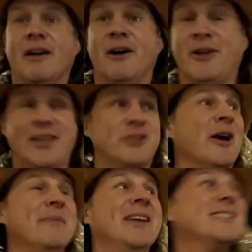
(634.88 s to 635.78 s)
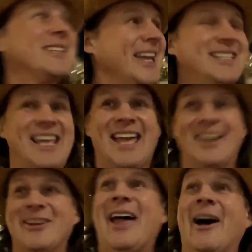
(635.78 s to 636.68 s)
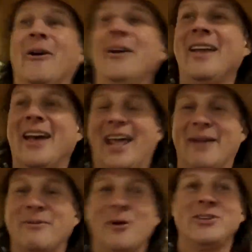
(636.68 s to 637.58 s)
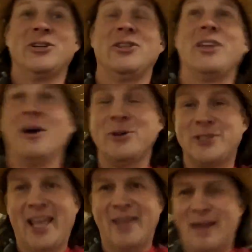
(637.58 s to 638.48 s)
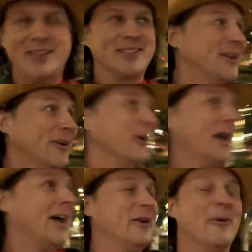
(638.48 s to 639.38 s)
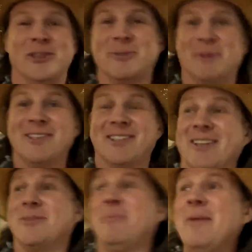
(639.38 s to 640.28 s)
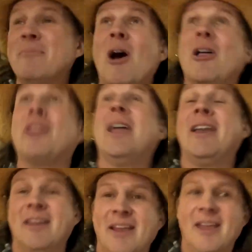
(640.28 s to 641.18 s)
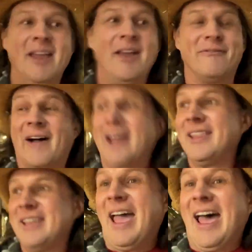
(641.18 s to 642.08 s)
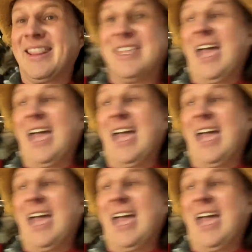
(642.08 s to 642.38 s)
Okay, so I'm in San Diego now, and I'm going to the Otay Mesa, or I don't know what this place is, big mall thing, finally at the